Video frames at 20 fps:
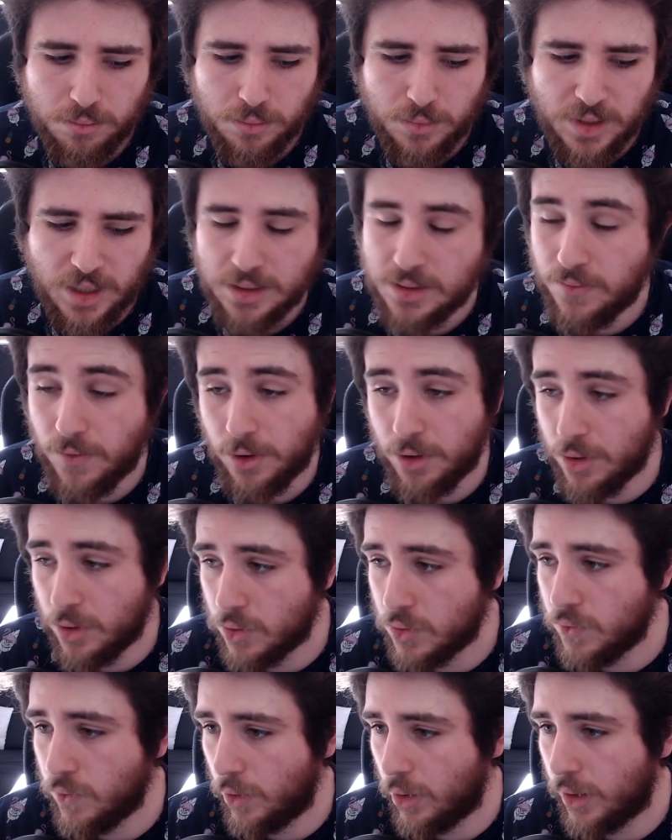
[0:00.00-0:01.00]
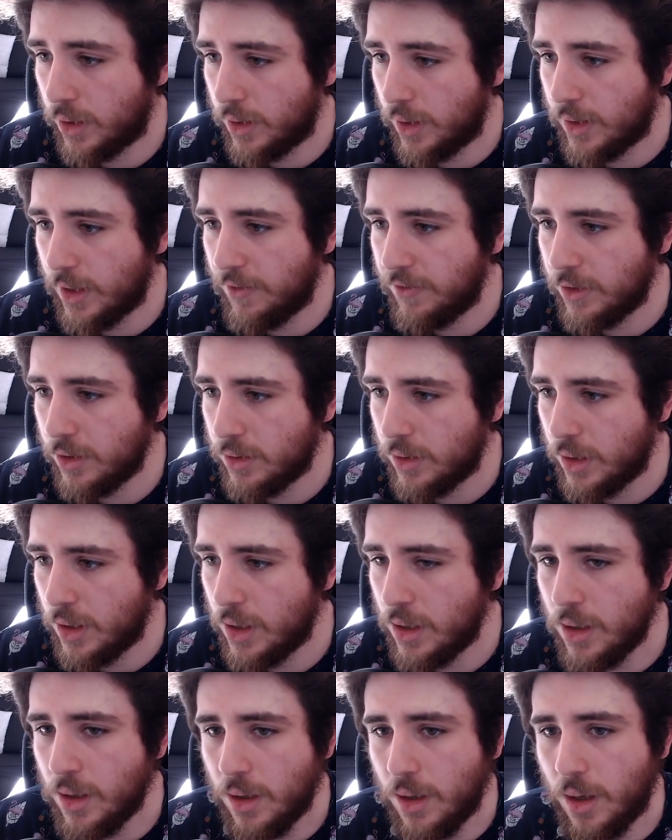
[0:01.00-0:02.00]
That's very useful, and
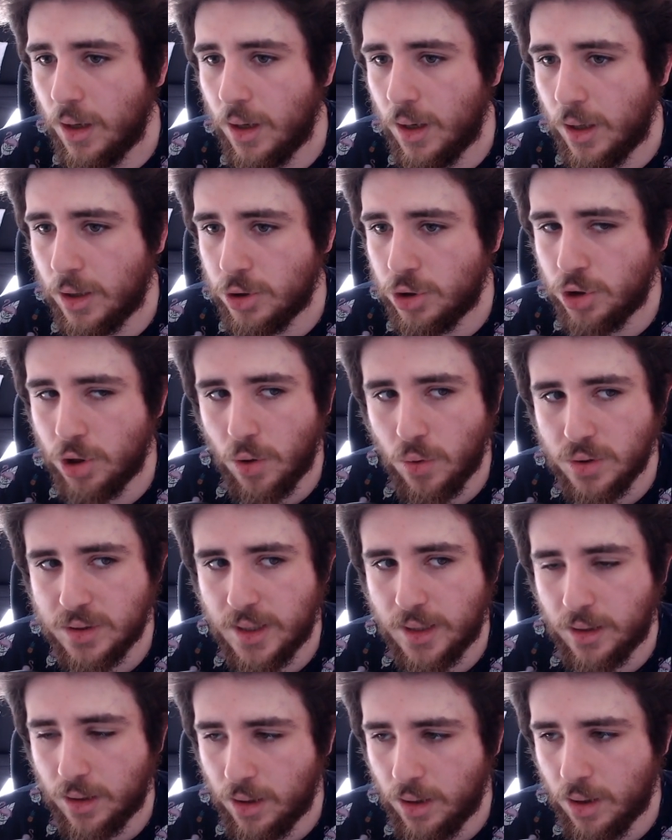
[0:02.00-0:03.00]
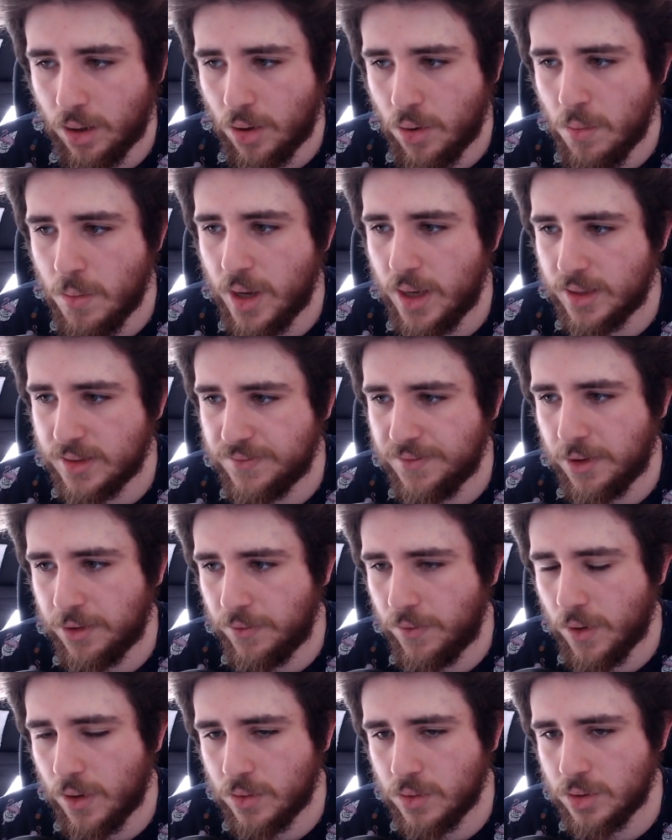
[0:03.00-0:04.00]
definitely shows that GNOME is very
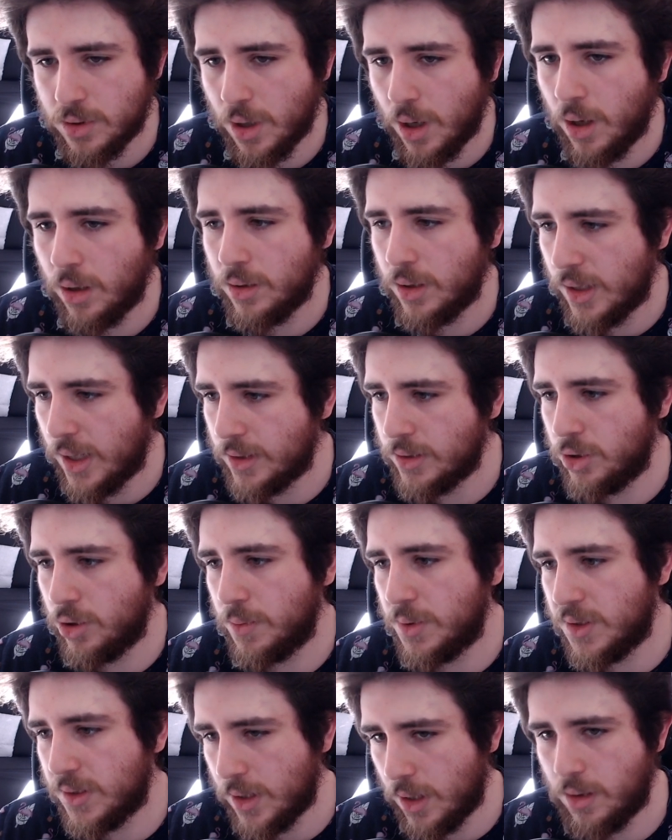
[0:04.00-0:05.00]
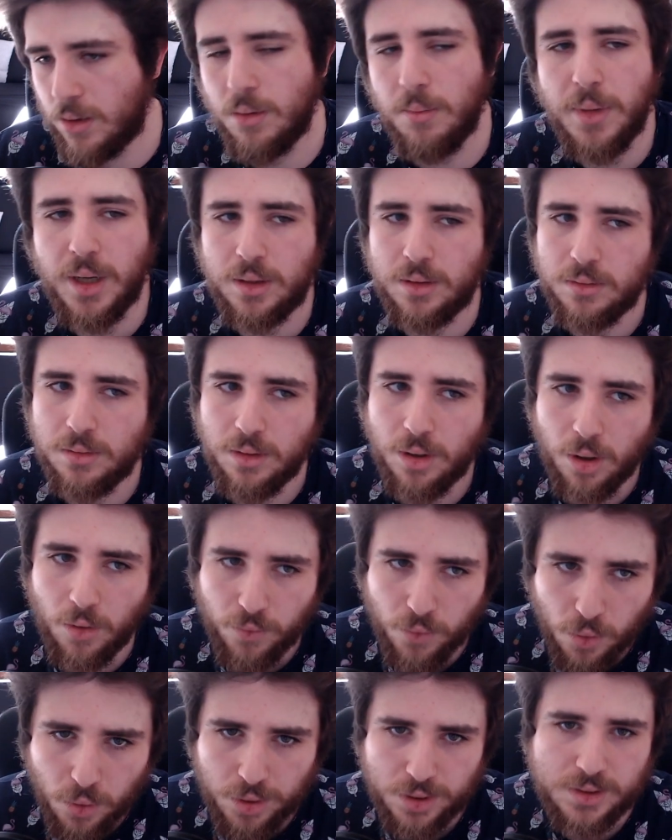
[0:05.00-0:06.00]
focused on the desktop still. But
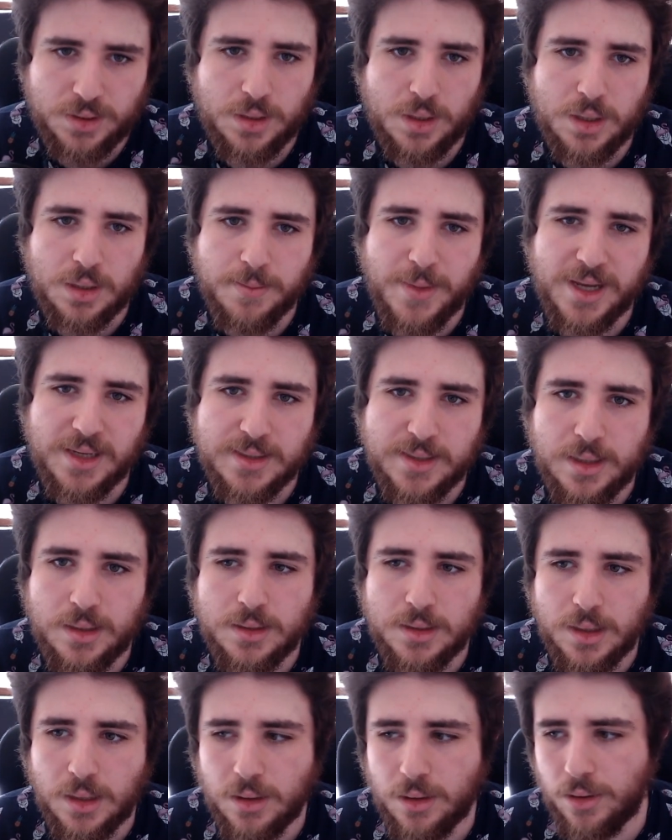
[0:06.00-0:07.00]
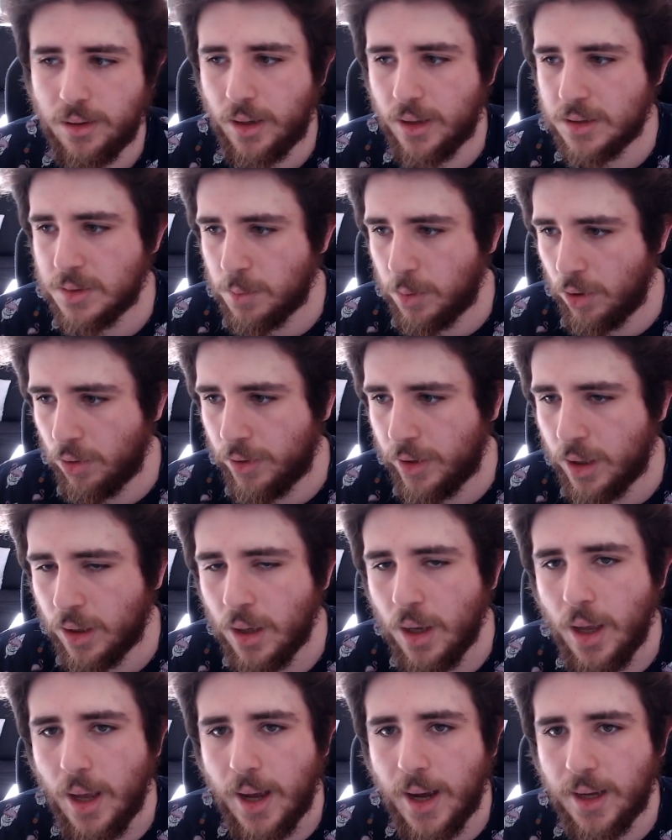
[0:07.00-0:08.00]
of course, it makes sense that they're exploring
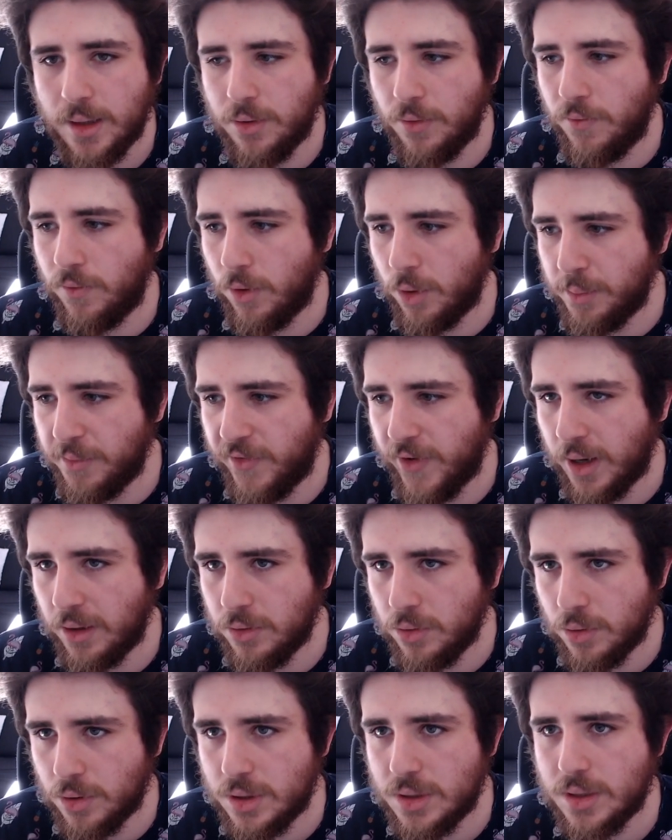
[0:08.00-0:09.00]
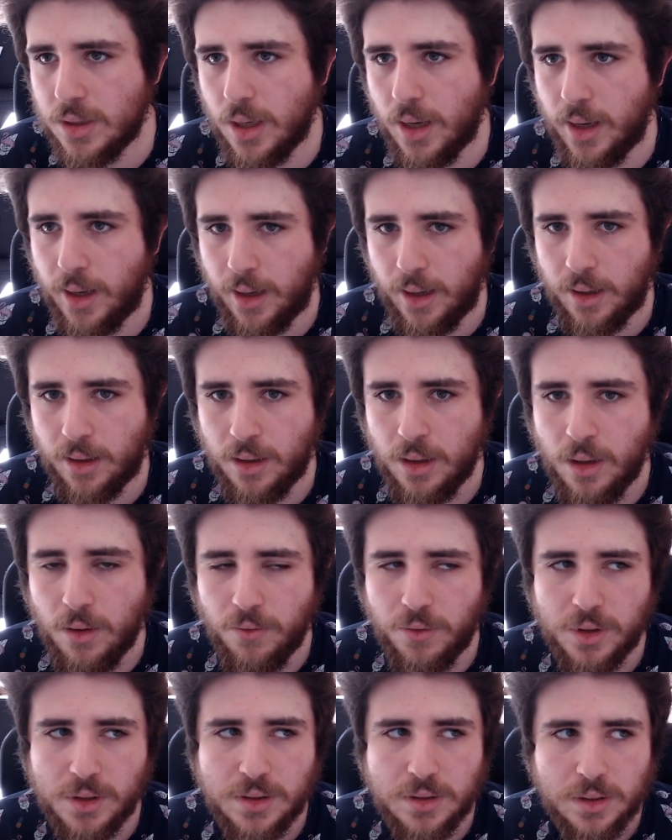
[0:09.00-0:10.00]
other form factors. And
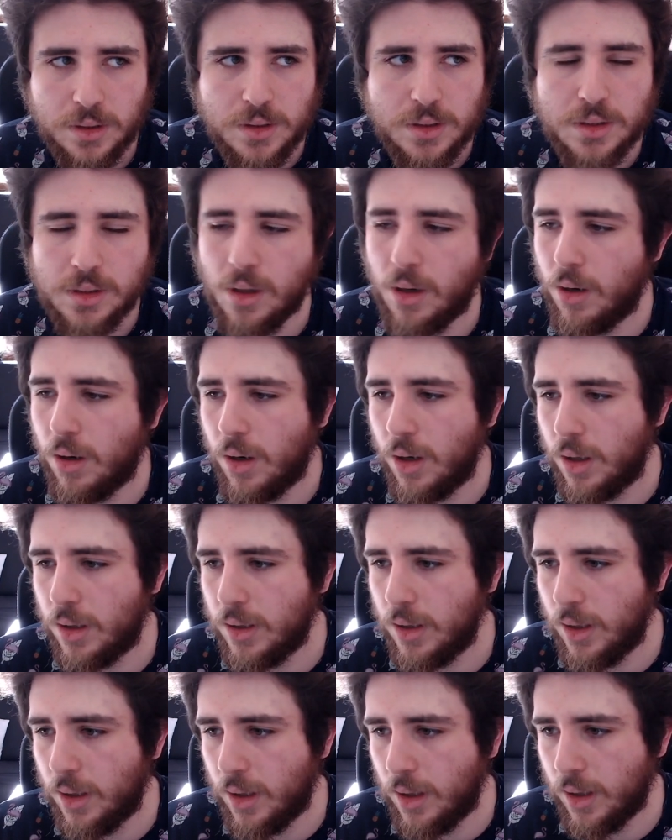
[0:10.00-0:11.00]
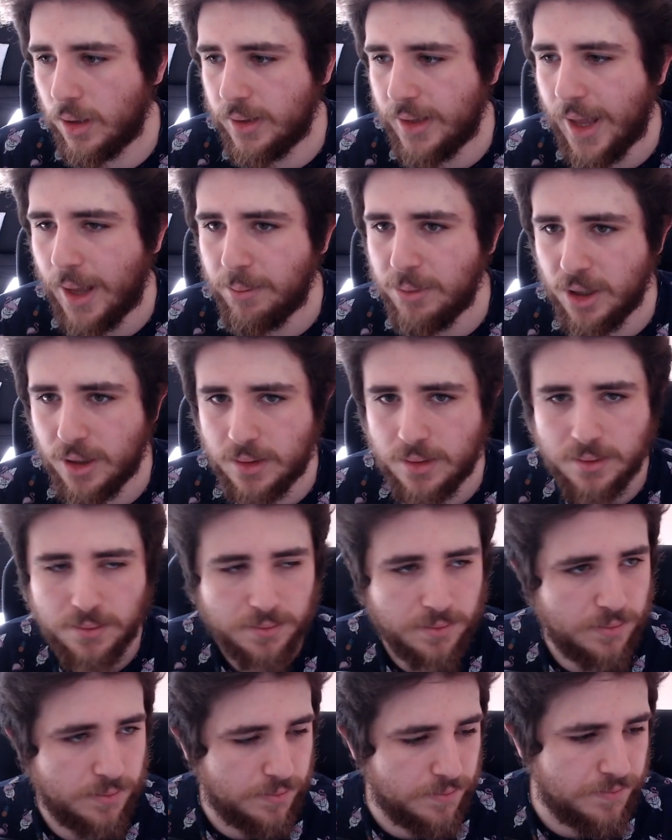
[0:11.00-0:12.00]
for instance, on tablets,
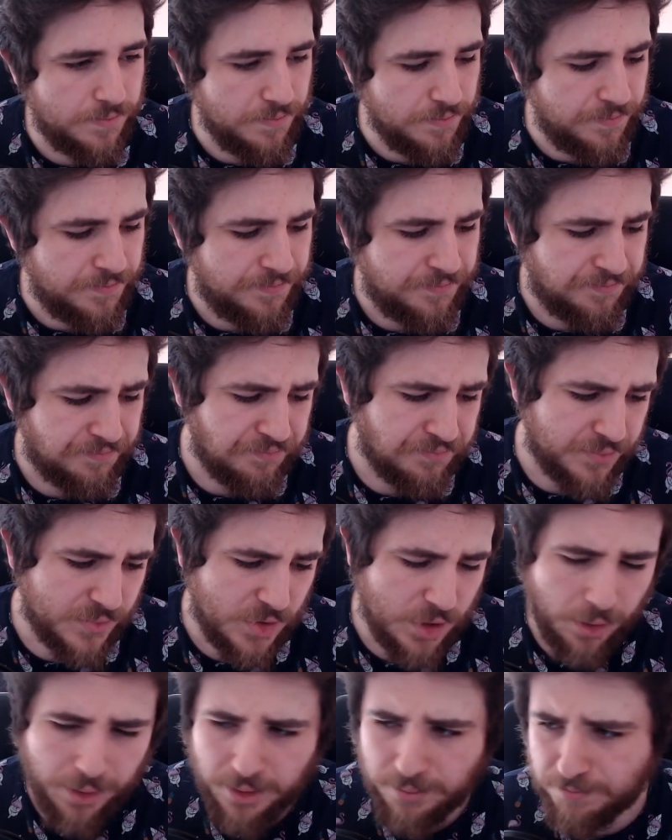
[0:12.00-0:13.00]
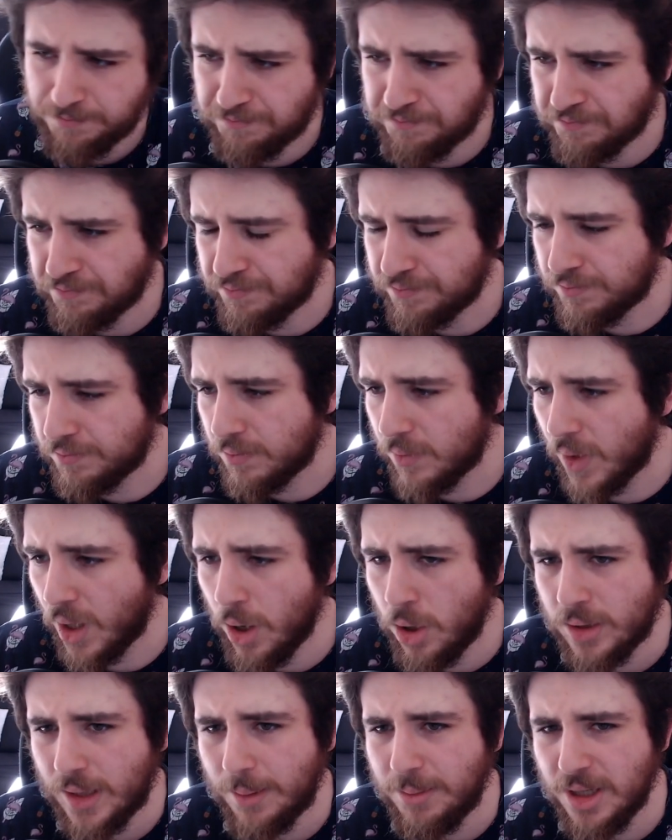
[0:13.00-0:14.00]
sorry,
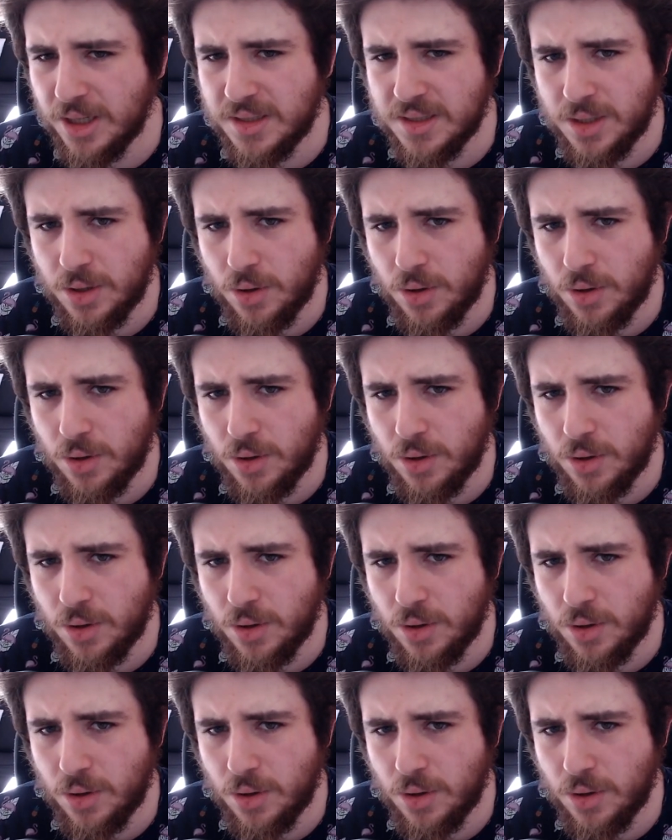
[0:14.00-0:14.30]
on tablets